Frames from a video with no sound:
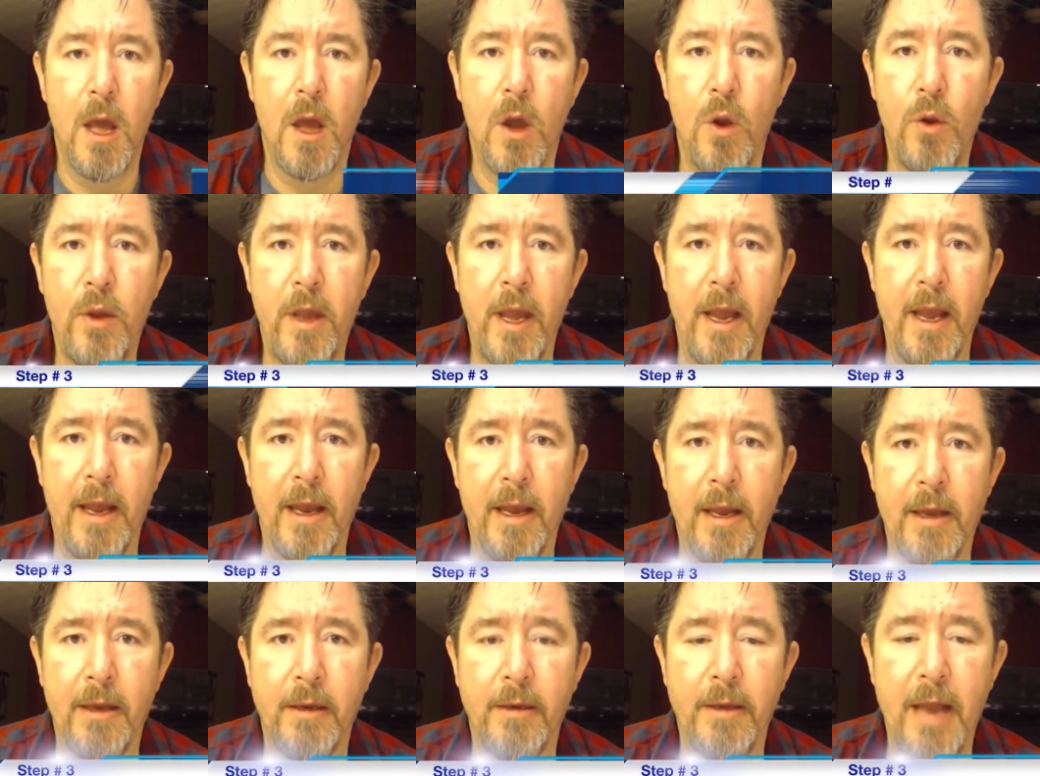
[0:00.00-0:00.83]

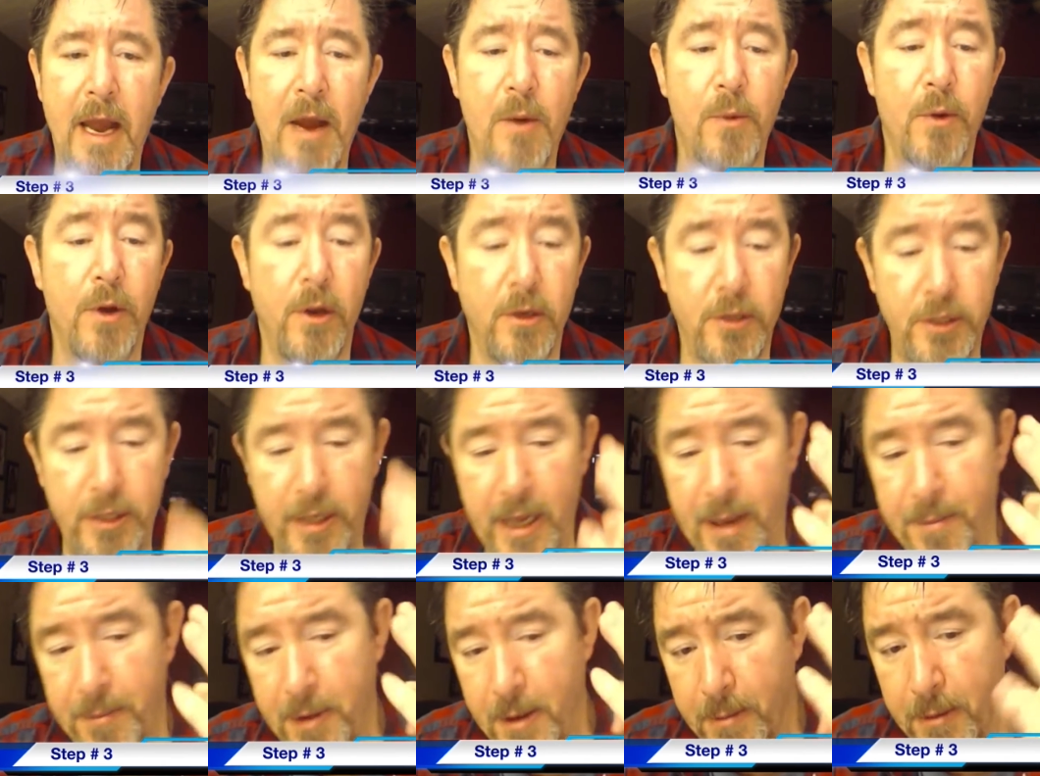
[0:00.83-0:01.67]
Okay, now we're on
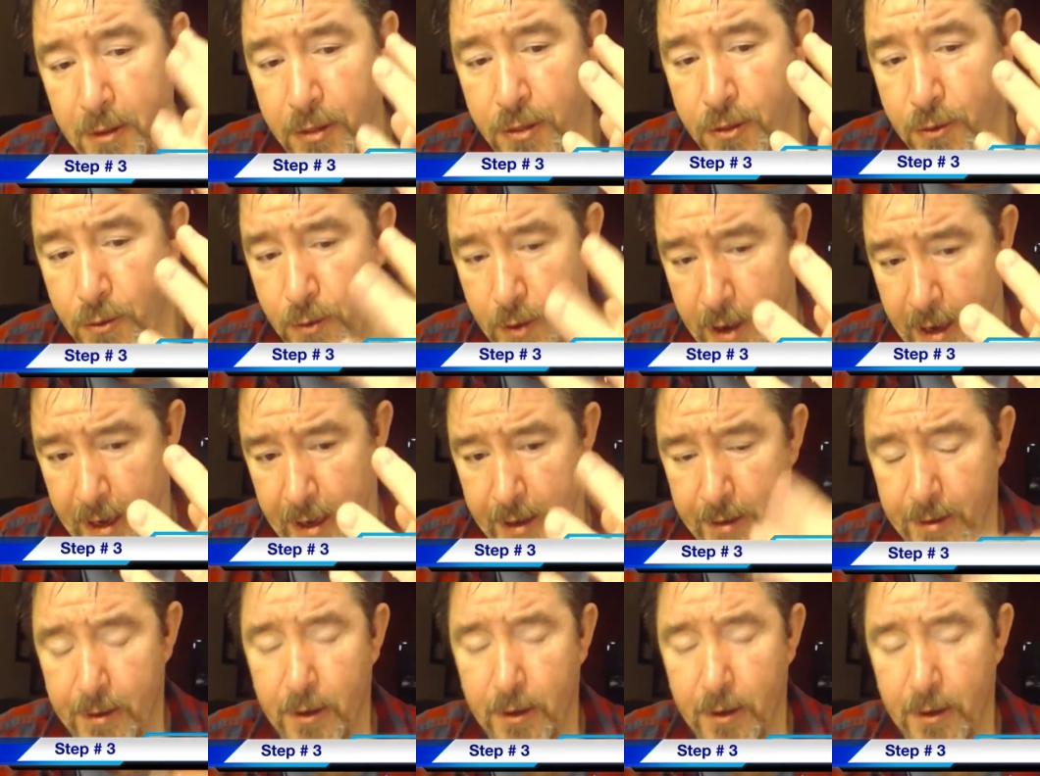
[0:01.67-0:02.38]
step number 3.